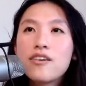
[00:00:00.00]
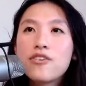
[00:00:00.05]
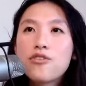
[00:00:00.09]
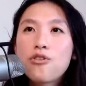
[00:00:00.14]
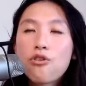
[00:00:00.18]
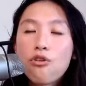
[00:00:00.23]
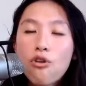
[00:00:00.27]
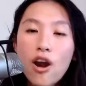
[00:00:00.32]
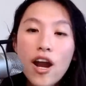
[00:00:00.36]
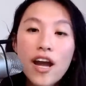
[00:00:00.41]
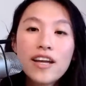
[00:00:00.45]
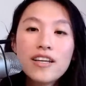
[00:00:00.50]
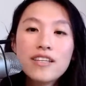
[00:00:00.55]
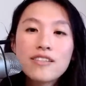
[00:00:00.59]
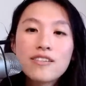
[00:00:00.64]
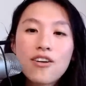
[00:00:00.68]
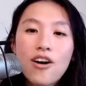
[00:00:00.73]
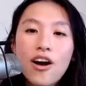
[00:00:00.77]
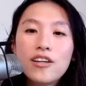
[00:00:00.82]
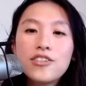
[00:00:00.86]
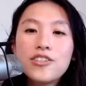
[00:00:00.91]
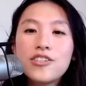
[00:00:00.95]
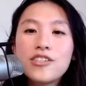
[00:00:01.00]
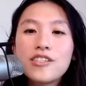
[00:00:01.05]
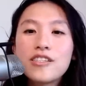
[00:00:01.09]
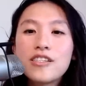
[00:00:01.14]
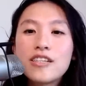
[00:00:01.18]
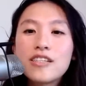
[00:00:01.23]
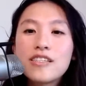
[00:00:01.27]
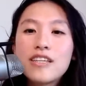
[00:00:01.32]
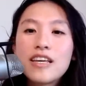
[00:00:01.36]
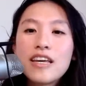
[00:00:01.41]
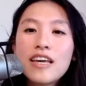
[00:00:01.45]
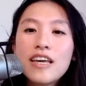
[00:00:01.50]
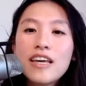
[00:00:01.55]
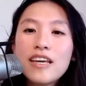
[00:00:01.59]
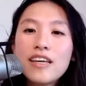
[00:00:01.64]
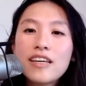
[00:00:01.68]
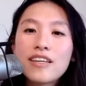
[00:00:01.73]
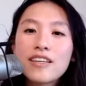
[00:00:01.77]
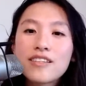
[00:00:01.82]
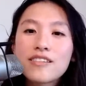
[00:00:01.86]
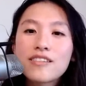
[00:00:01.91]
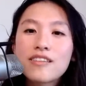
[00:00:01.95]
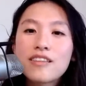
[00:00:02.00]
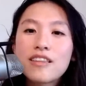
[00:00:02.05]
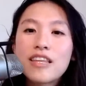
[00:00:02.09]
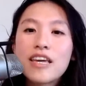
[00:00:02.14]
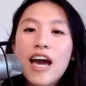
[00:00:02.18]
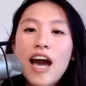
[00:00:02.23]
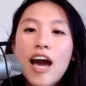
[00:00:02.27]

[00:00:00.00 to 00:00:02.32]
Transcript: the Christ consciousness is the